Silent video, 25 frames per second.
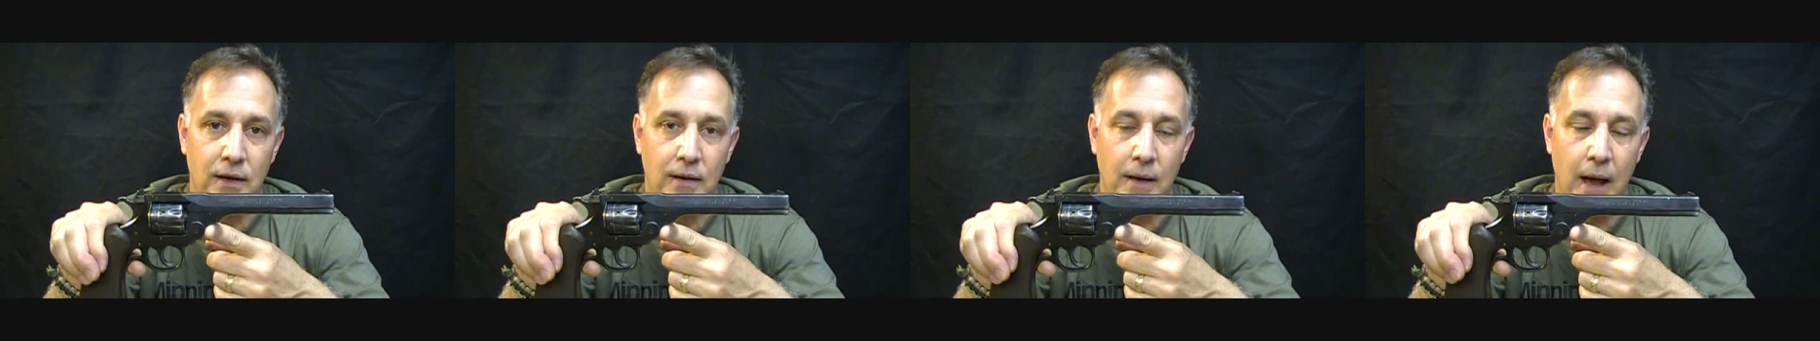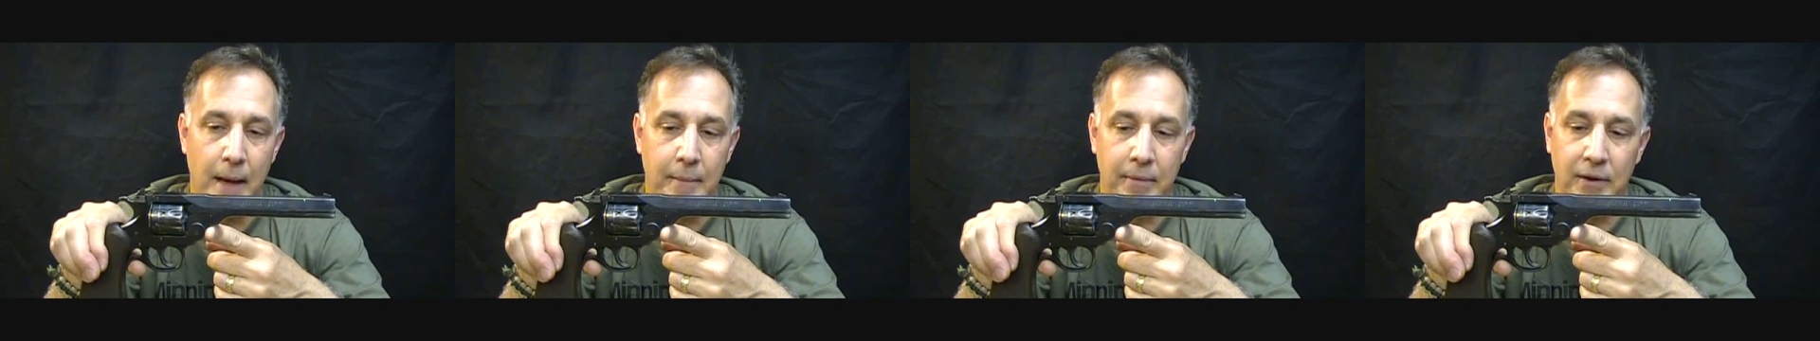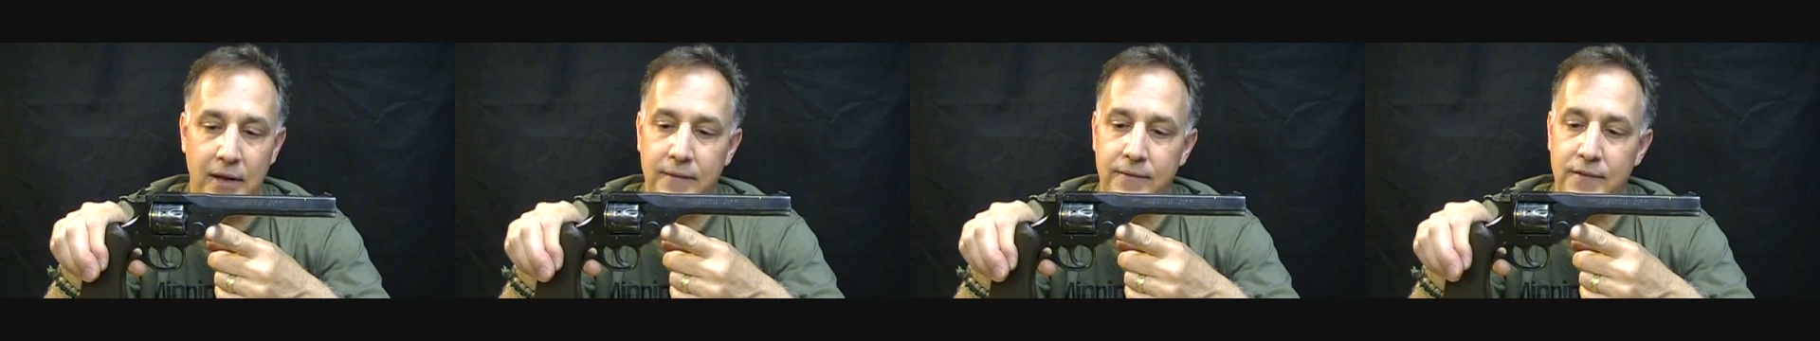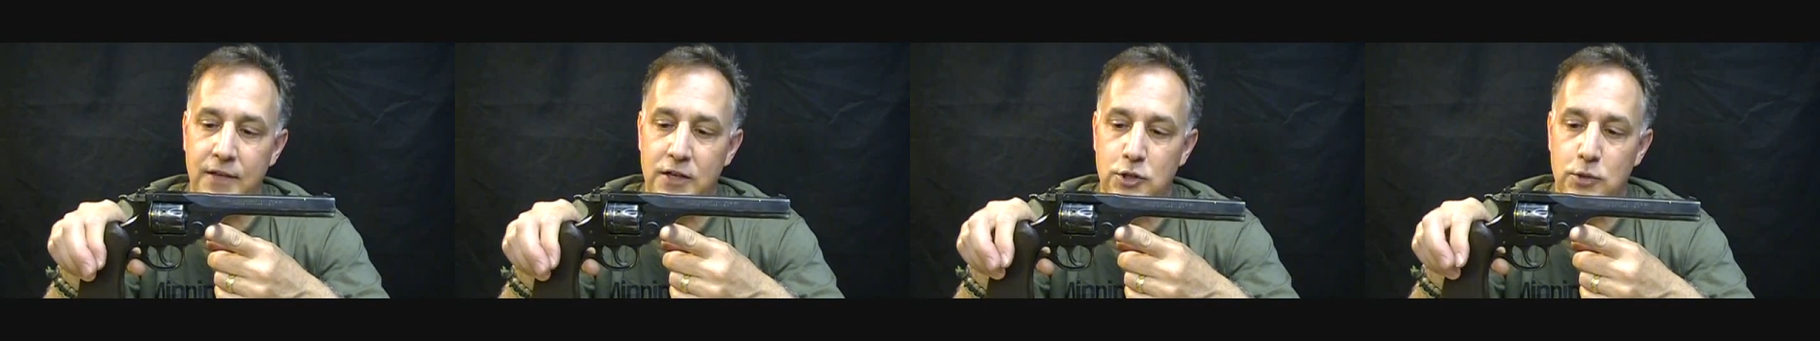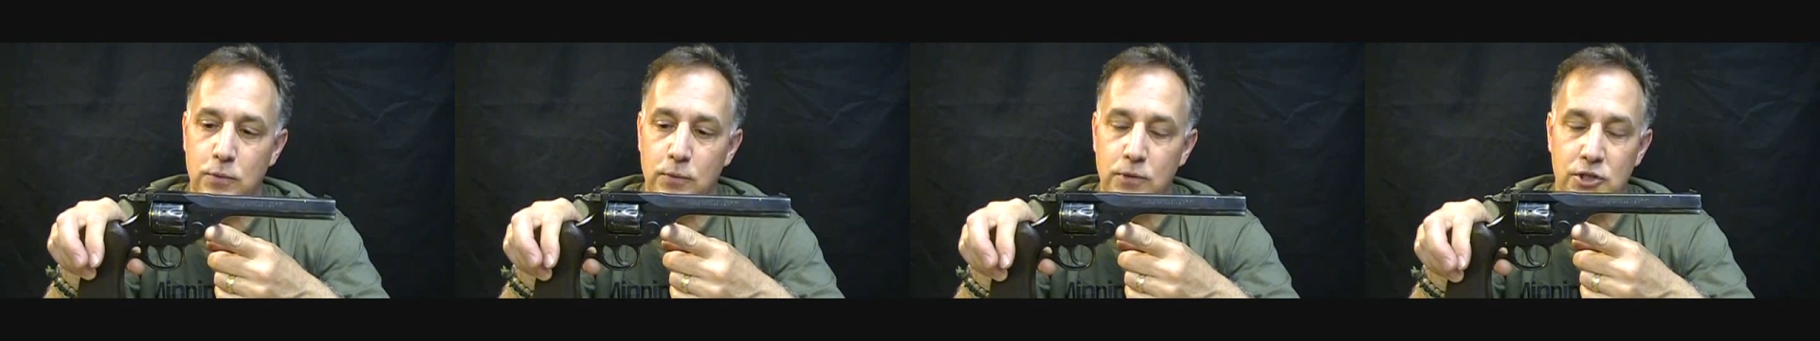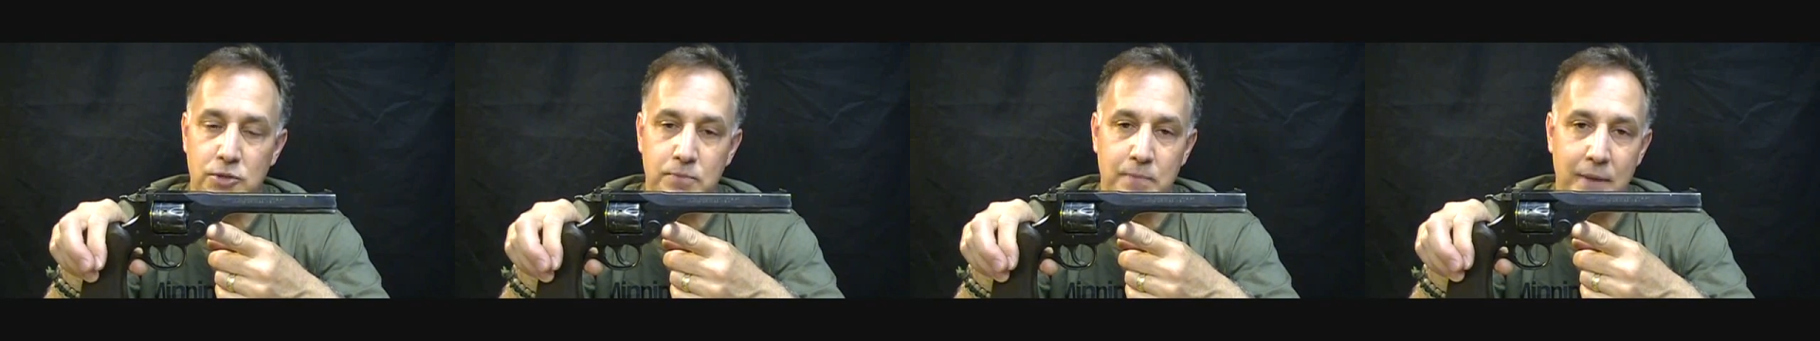I believe
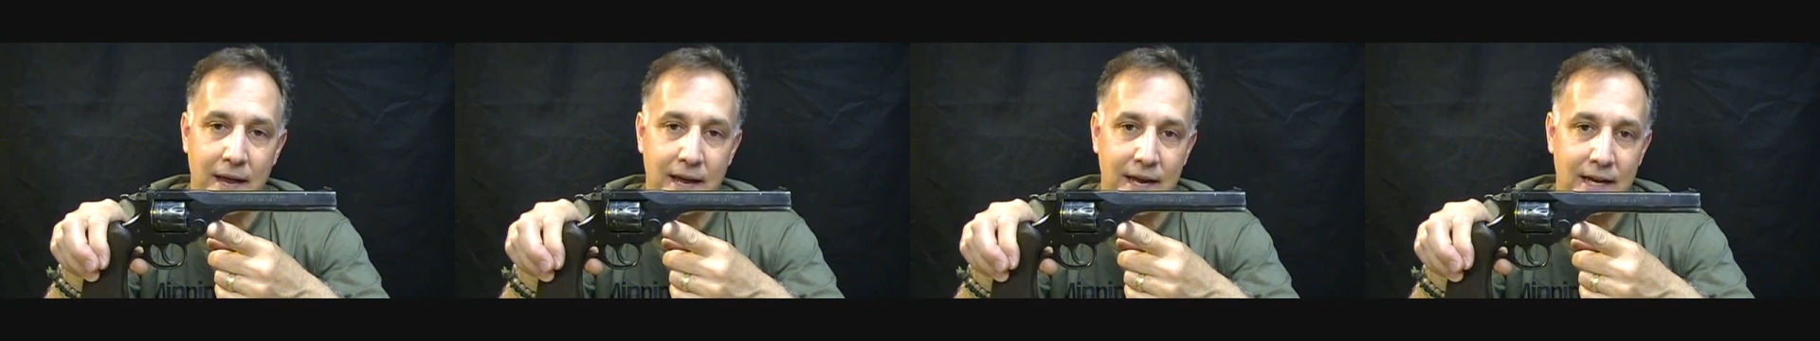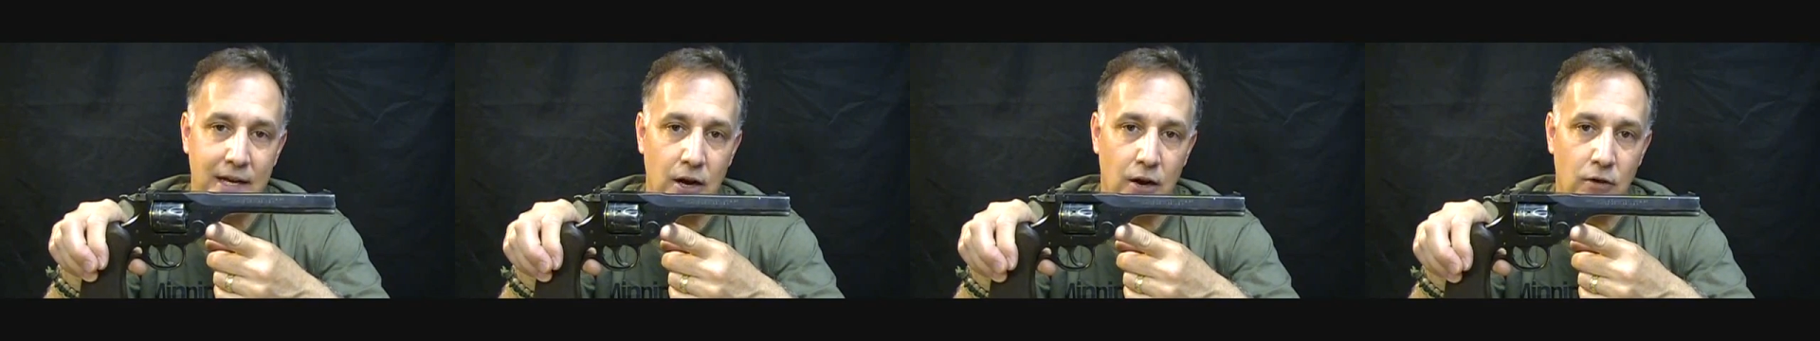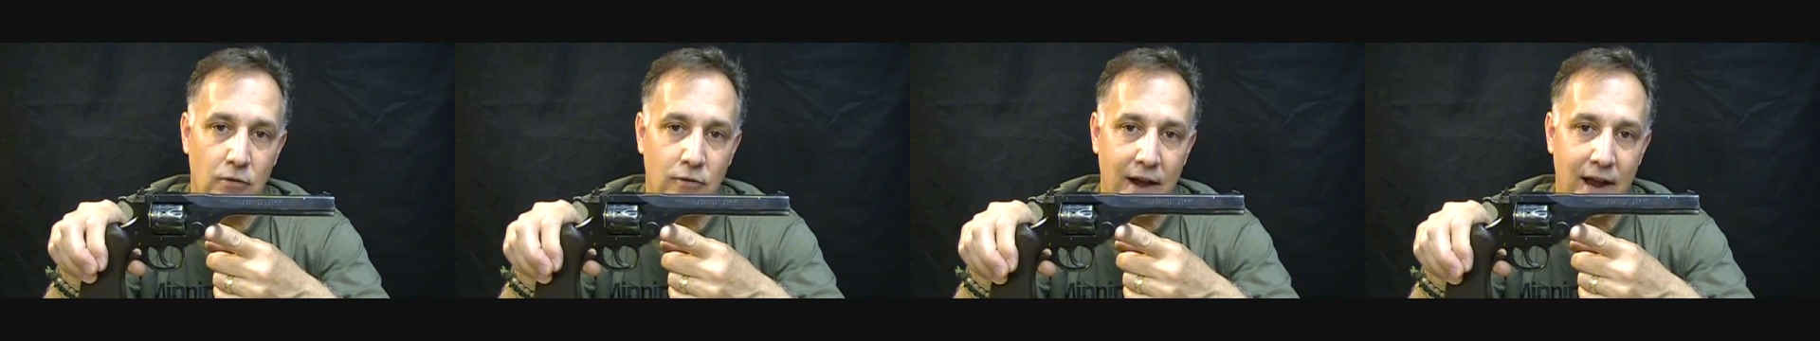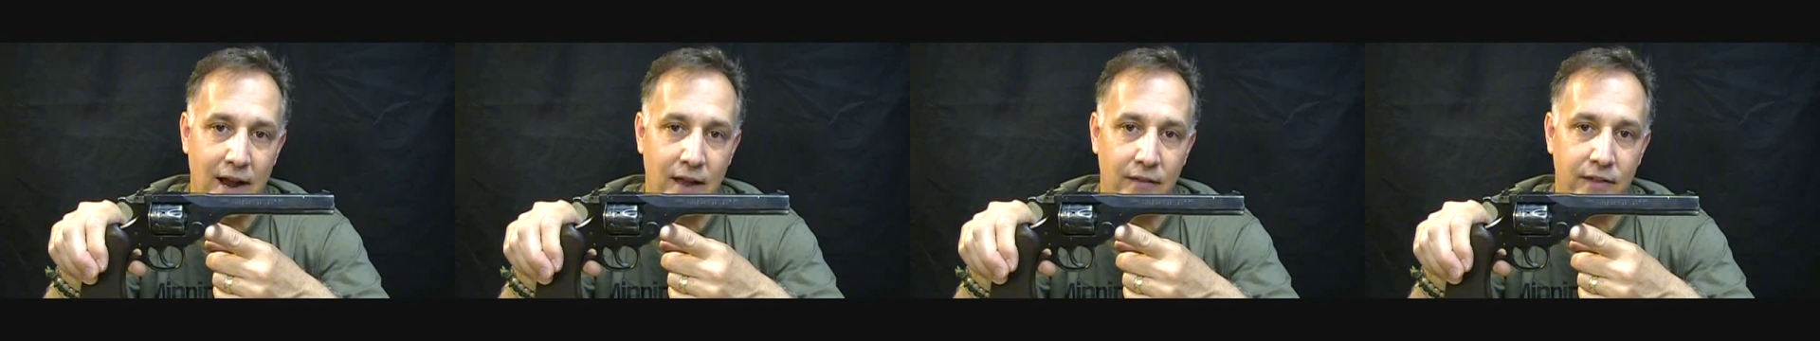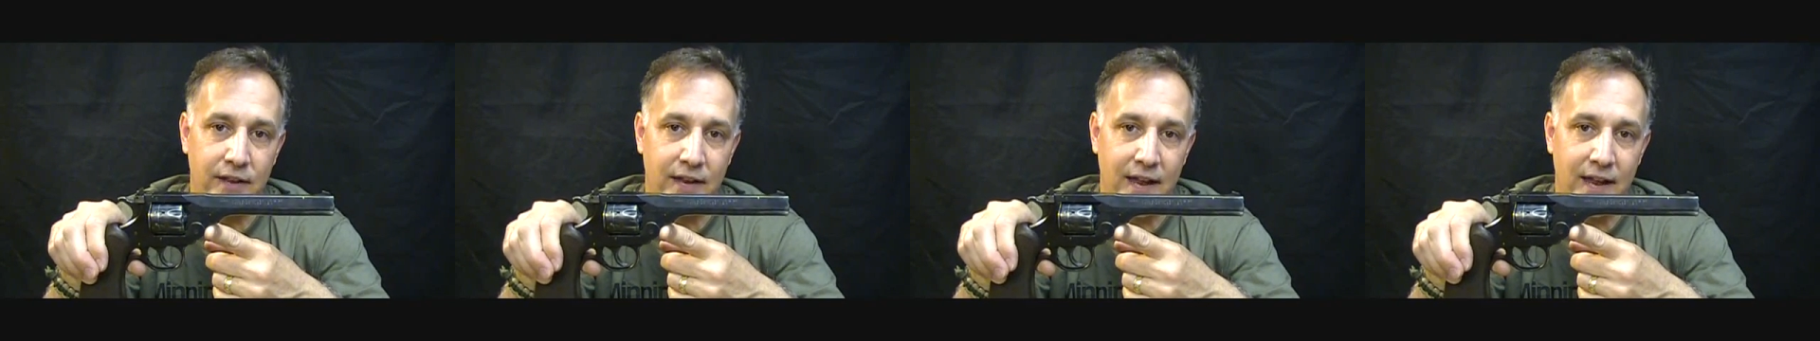this one was made around